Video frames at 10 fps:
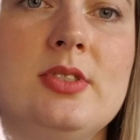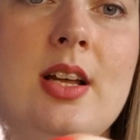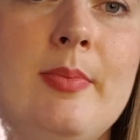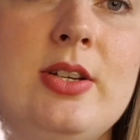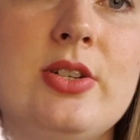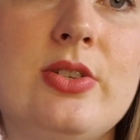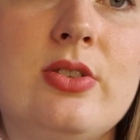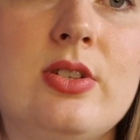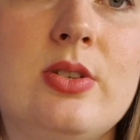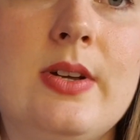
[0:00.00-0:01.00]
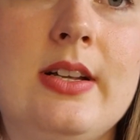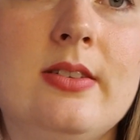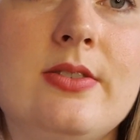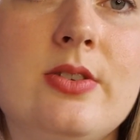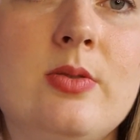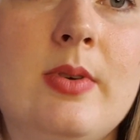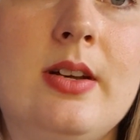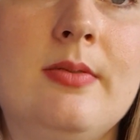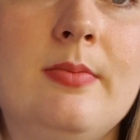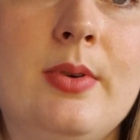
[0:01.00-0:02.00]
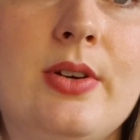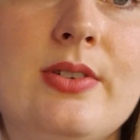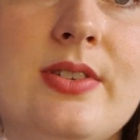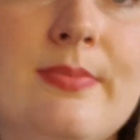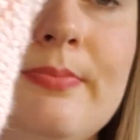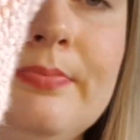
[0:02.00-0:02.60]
Let me just do a little zoom in because